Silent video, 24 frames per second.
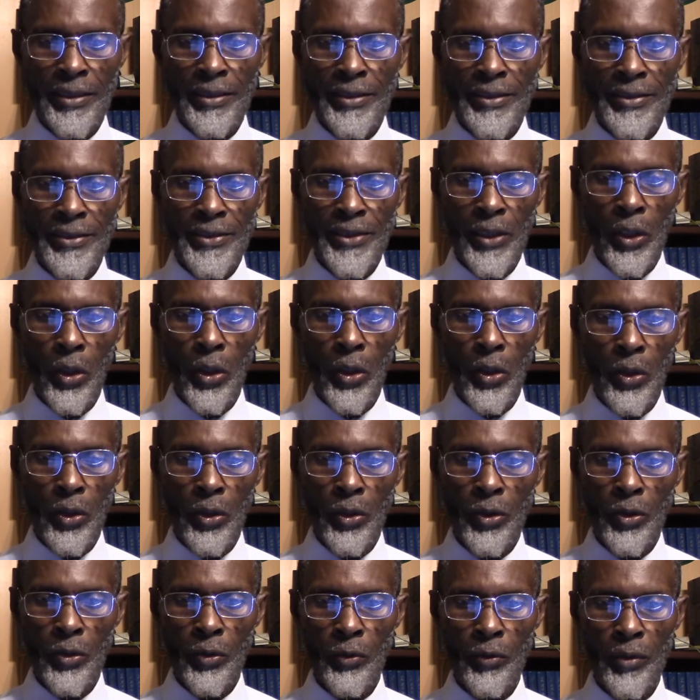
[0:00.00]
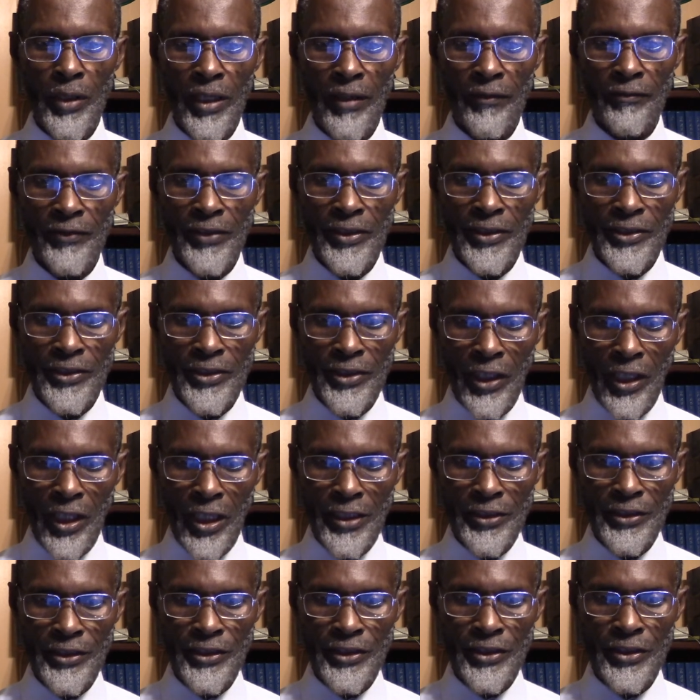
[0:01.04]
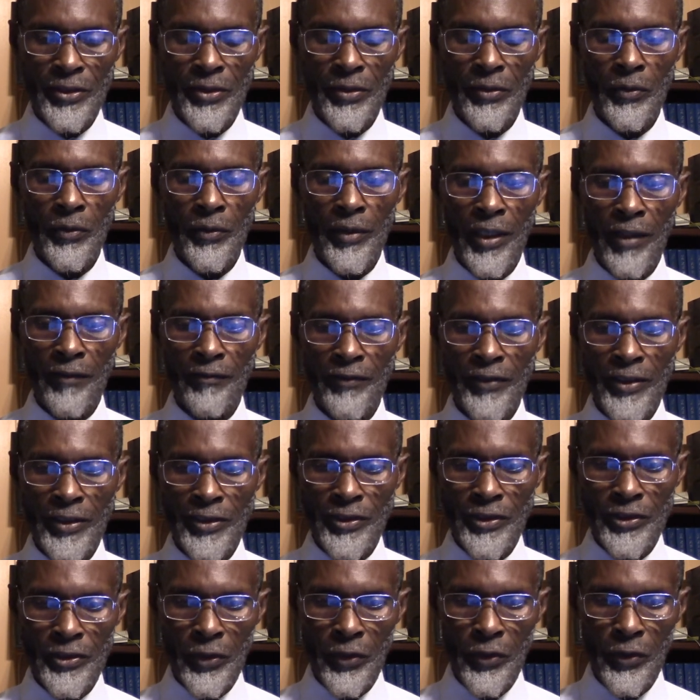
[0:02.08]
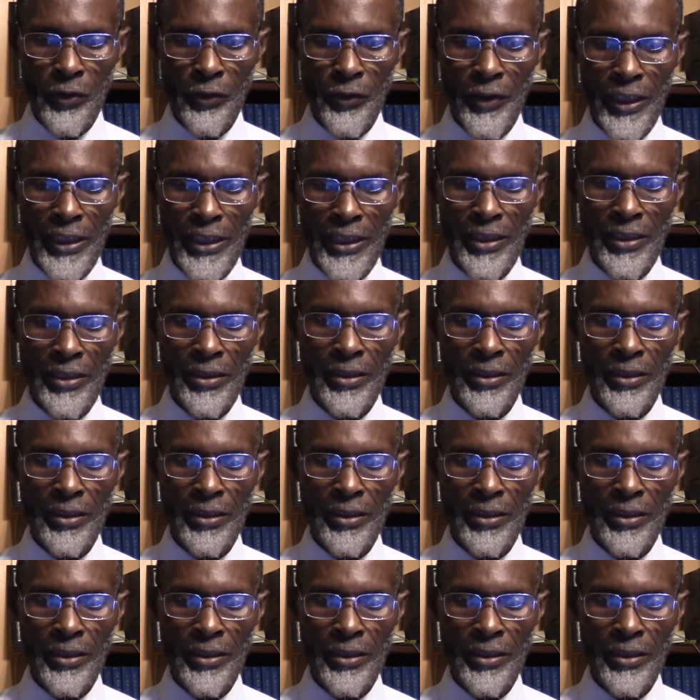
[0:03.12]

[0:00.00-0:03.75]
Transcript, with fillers: So, we have the judge, we have the jury,